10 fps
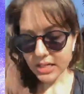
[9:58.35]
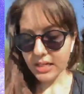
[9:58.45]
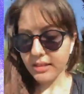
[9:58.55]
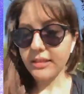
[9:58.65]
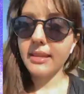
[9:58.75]

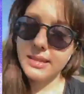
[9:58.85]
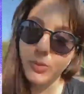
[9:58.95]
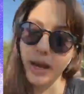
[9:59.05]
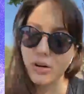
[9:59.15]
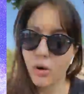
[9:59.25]
That's
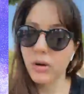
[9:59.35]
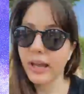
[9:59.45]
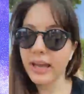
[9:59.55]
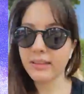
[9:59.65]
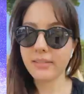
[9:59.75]
why I call
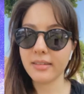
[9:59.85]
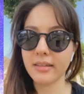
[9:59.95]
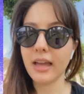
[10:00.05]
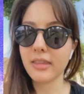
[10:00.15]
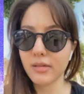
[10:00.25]
8
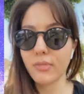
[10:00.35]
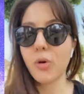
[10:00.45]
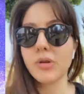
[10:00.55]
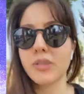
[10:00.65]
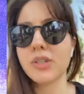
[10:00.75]
at the
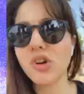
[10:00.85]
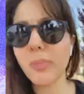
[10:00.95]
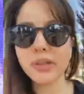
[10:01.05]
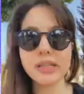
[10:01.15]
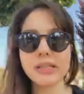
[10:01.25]
moment the
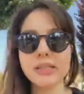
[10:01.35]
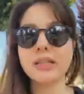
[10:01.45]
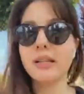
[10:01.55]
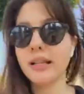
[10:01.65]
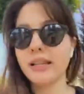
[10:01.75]
dominant.
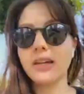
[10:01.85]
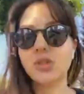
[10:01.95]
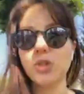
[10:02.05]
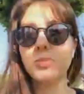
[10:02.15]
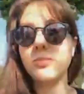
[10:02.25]
Like they
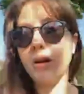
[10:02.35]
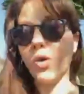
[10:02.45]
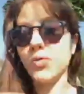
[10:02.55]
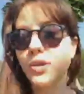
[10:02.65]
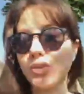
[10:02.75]
just
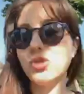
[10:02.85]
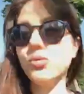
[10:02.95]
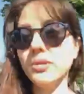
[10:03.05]
assume